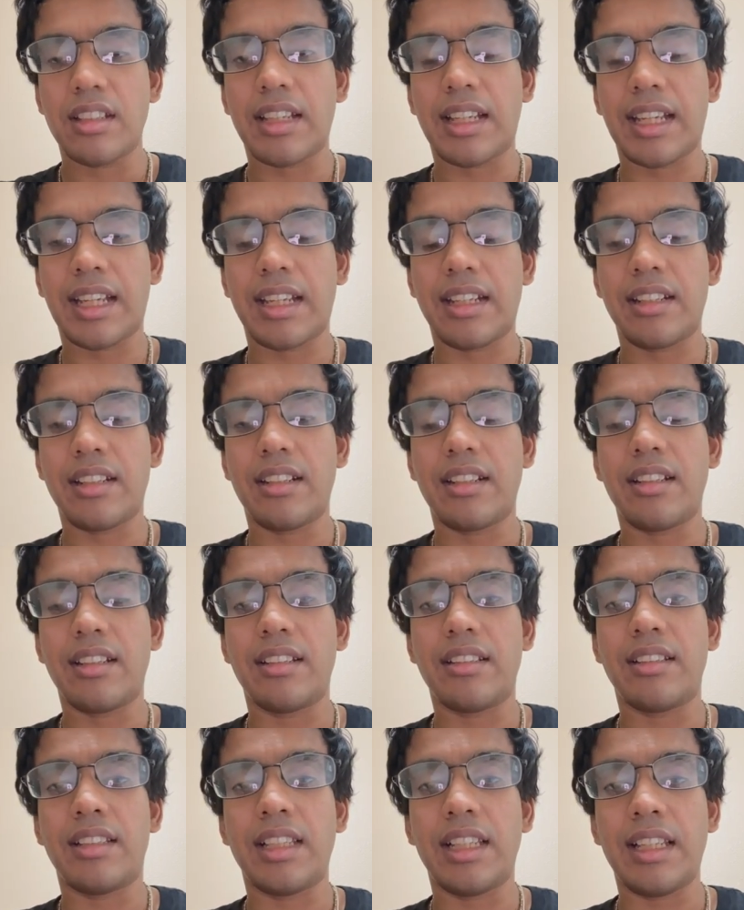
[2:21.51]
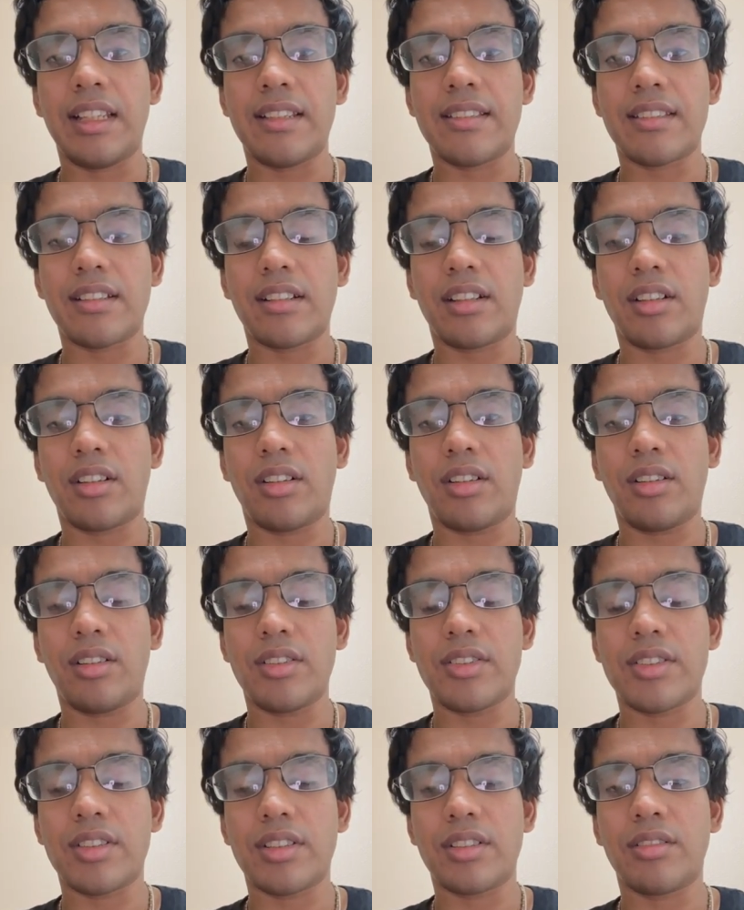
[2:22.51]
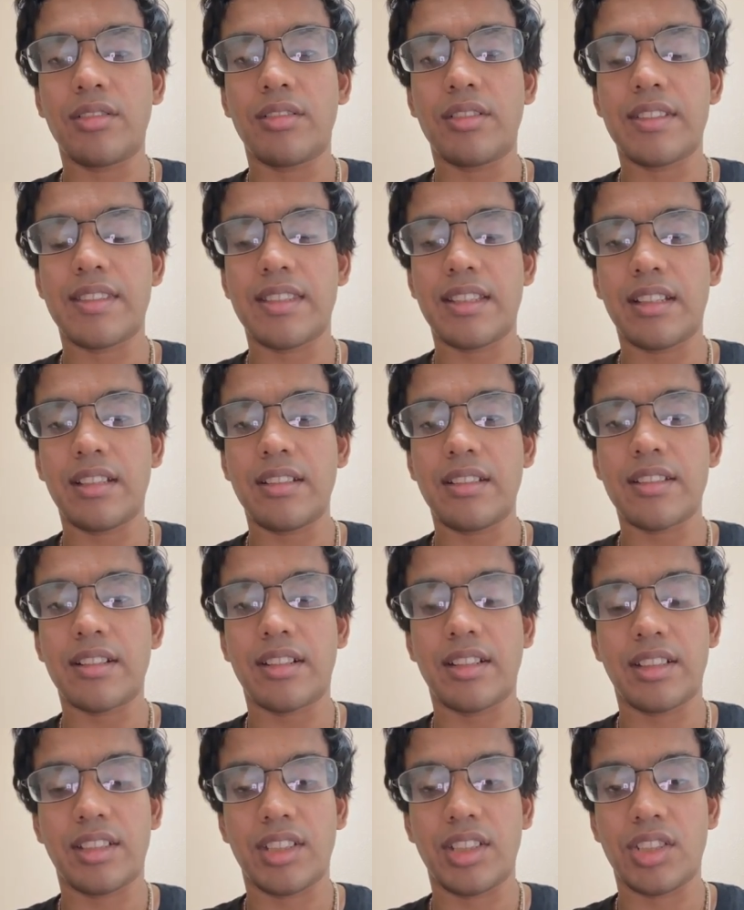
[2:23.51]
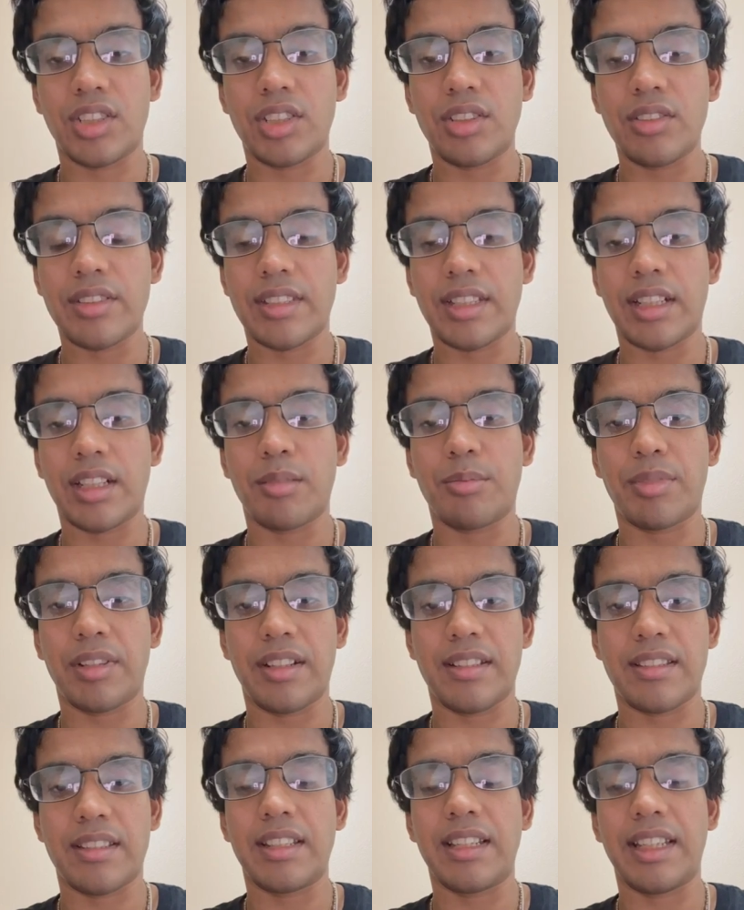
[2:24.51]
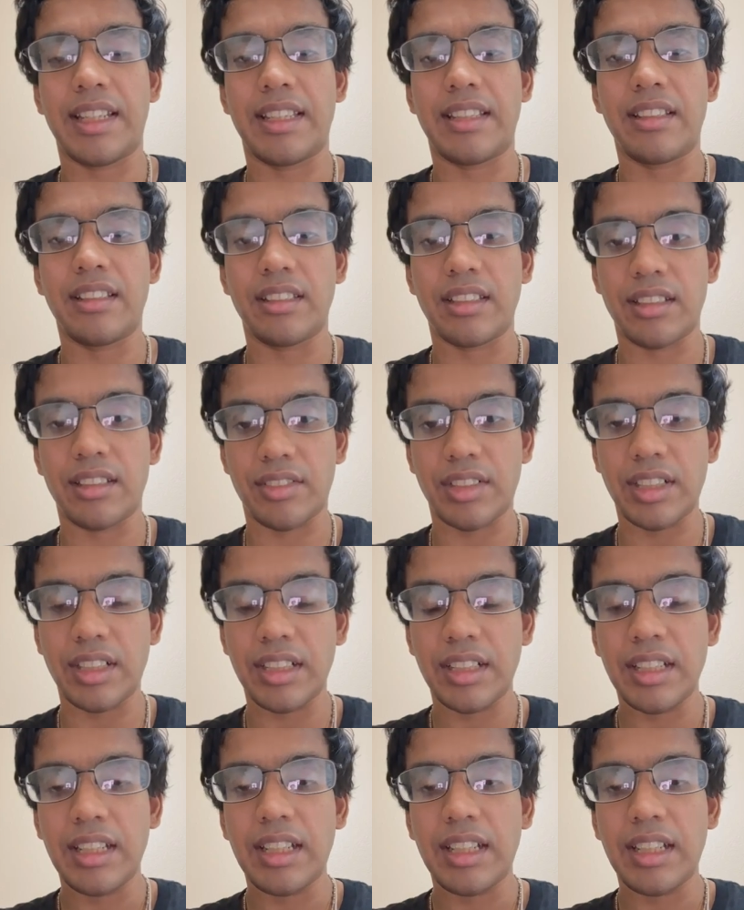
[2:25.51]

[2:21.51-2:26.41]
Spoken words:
And these are also cells or tissues that are present in the liver.